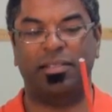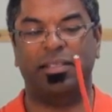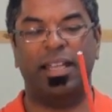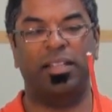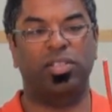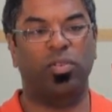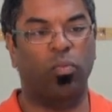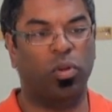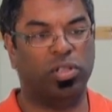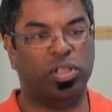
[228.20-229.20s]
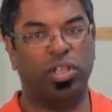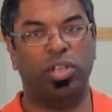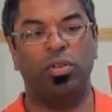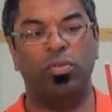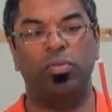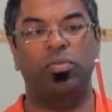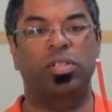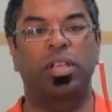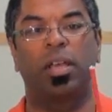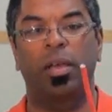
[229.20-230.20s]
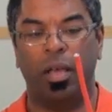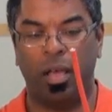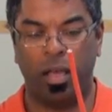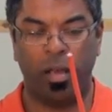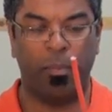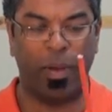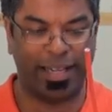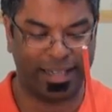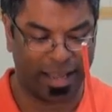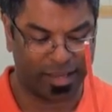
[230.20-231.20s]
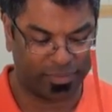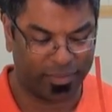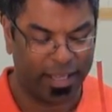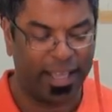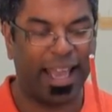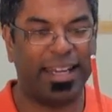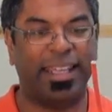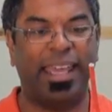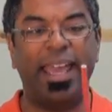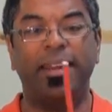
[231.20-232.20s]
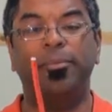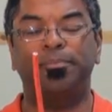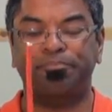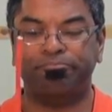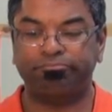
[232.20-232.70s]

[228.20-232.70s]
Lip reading: tend to want to use my knife. And again,